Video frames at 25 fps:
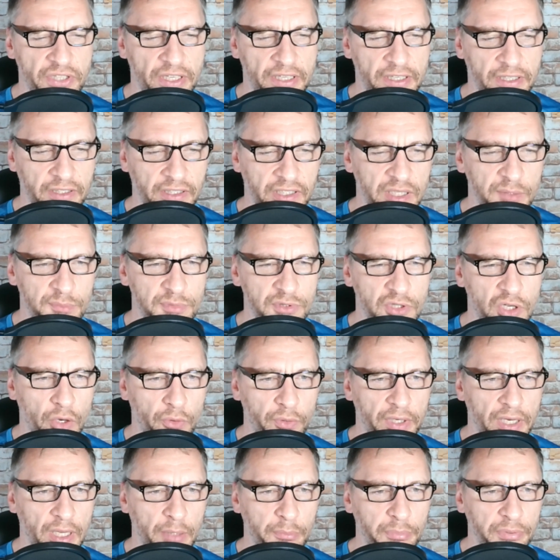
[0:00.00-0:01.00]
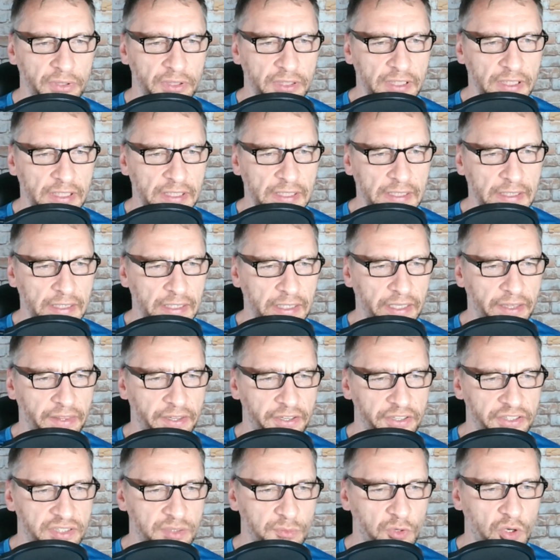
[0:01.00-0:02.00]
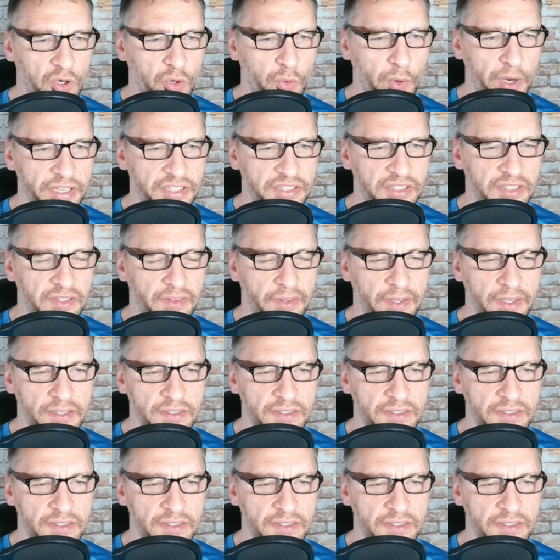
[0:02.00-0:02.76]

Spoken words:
and it keeps going up. There's some quests, things